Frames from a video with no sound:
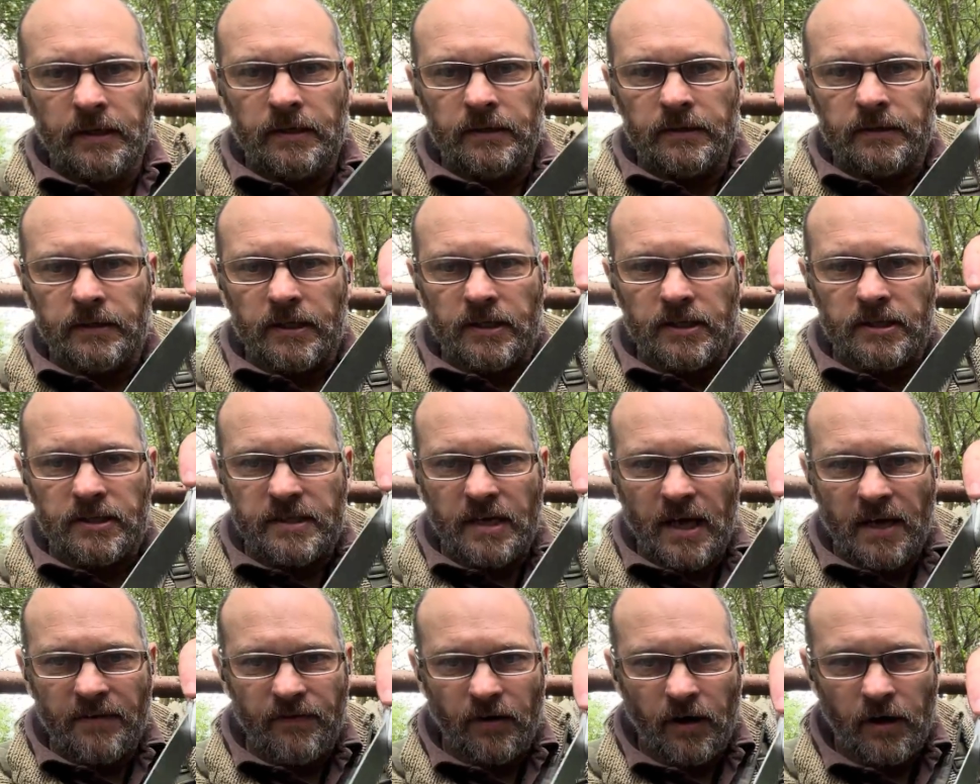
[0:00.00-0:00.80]
to
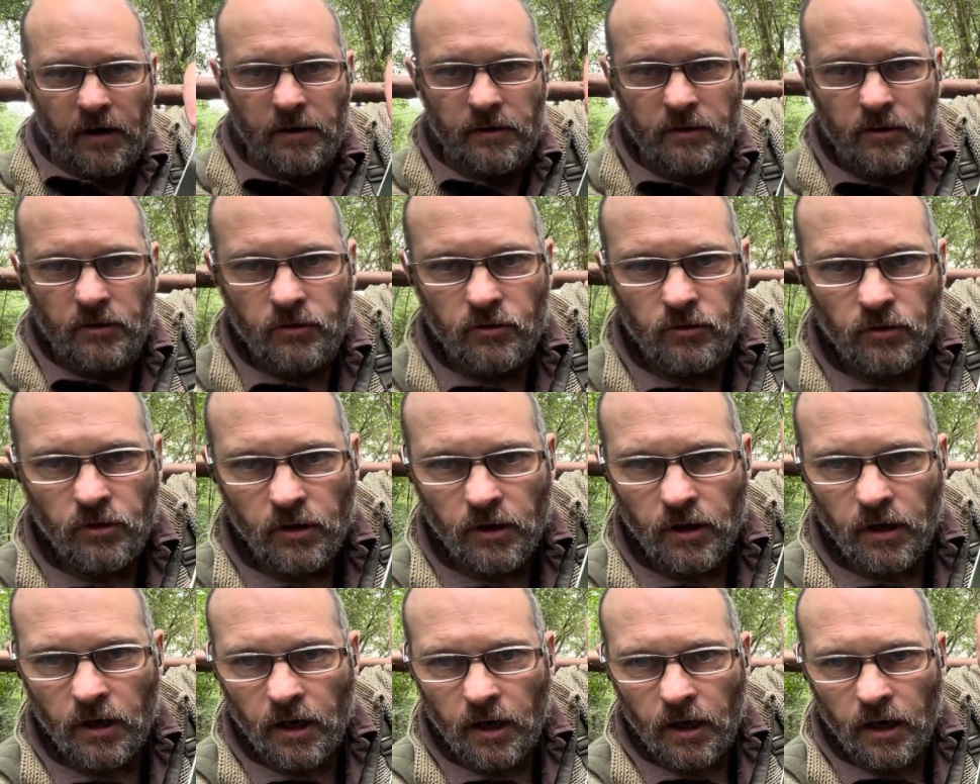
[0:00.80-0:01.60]
sever
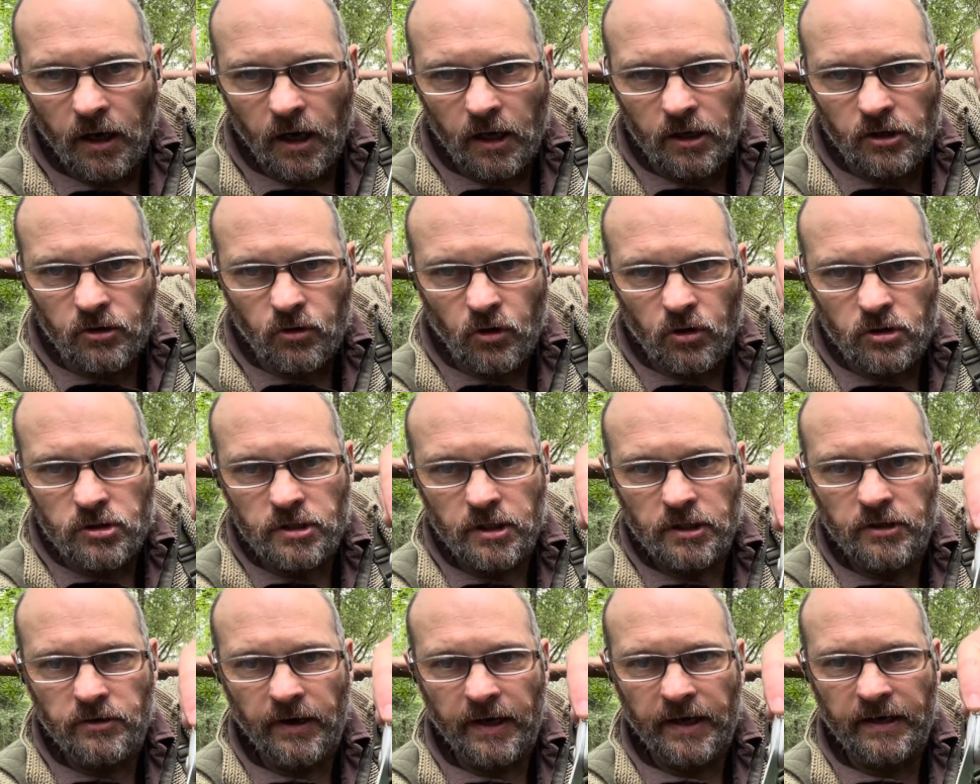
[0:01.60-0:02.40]
across the
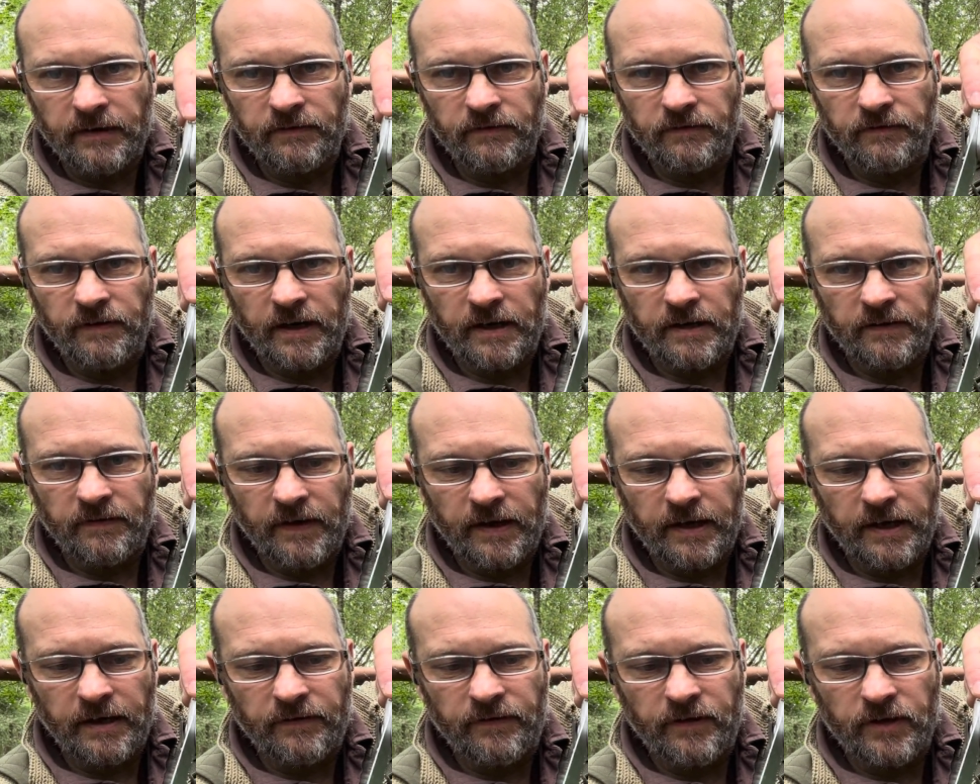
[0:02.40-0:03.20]
grain very,
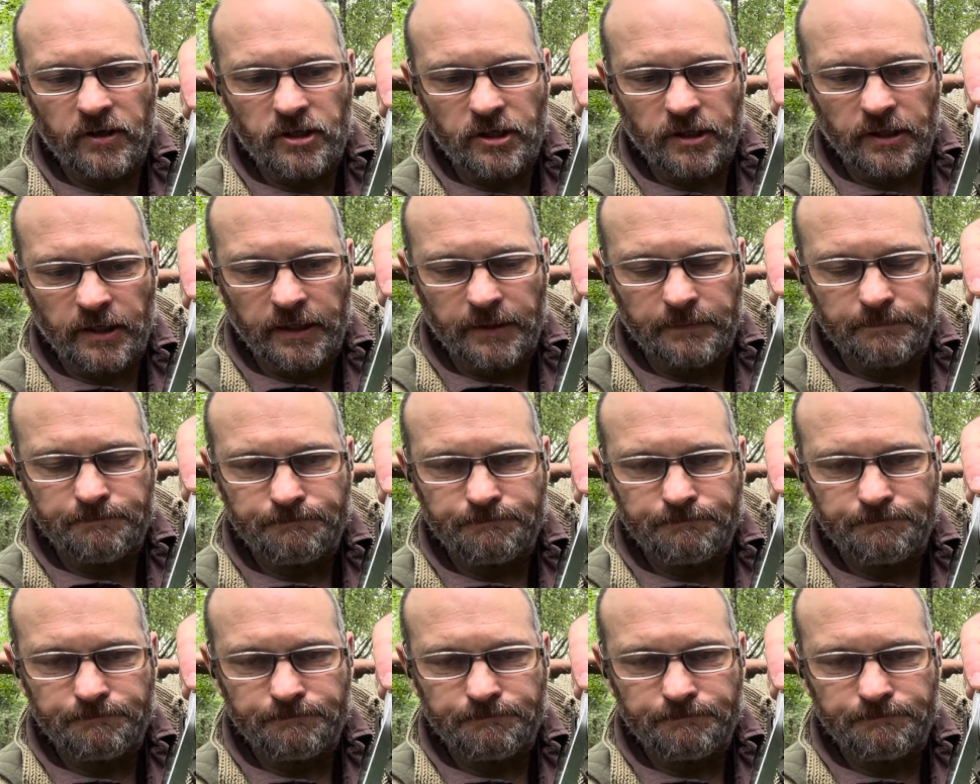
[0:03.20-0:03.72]
very efficiently.